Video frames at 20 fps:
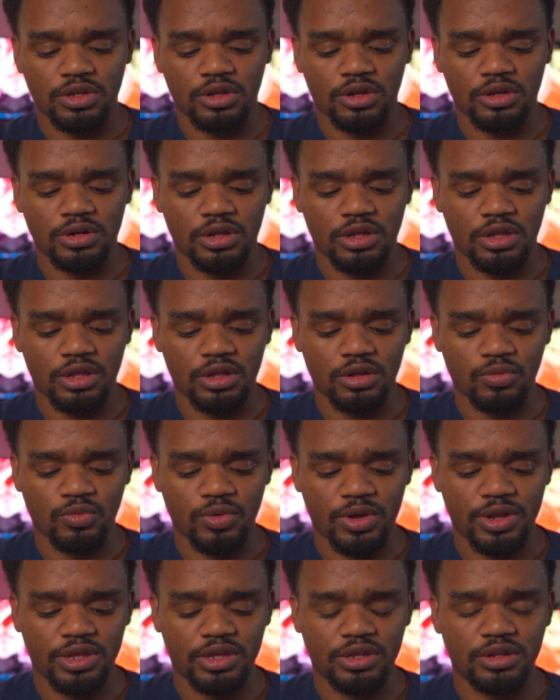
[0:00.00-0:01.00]
on
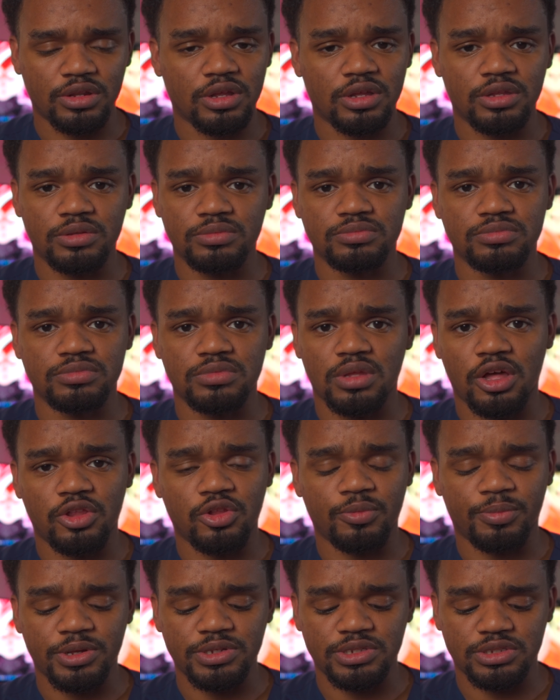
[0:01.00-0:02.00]
Reddit and
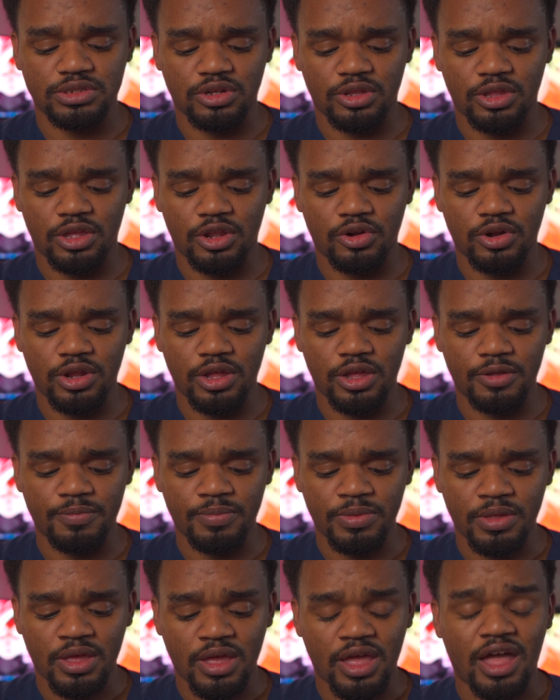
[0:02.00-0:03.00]
other places on the internet,
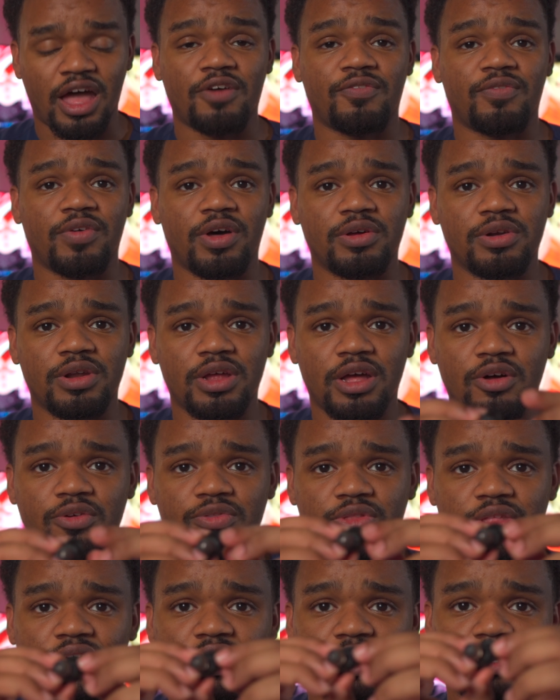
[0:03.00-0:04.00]
I found
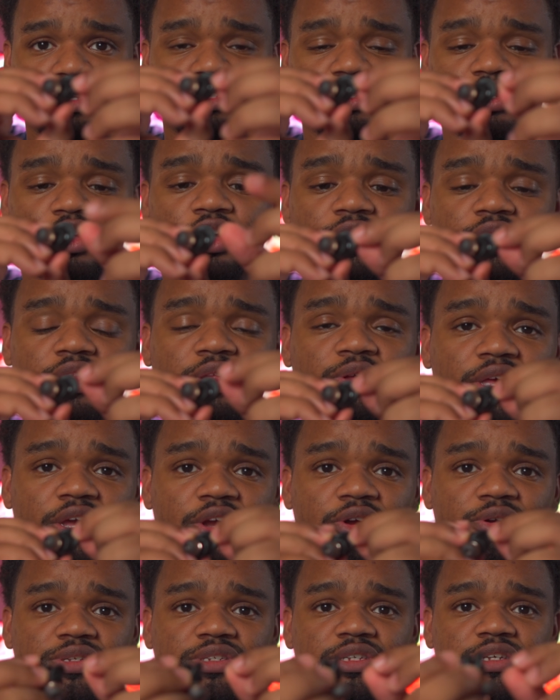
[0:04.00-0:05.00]
out that installing the
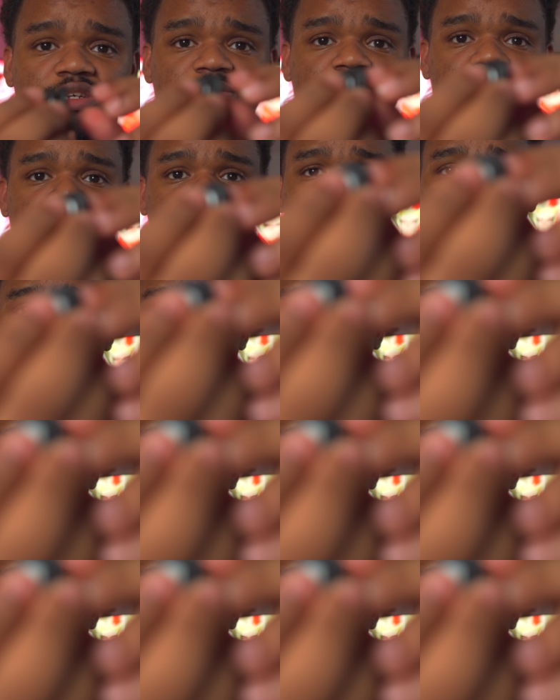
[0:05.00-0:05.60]
ear tips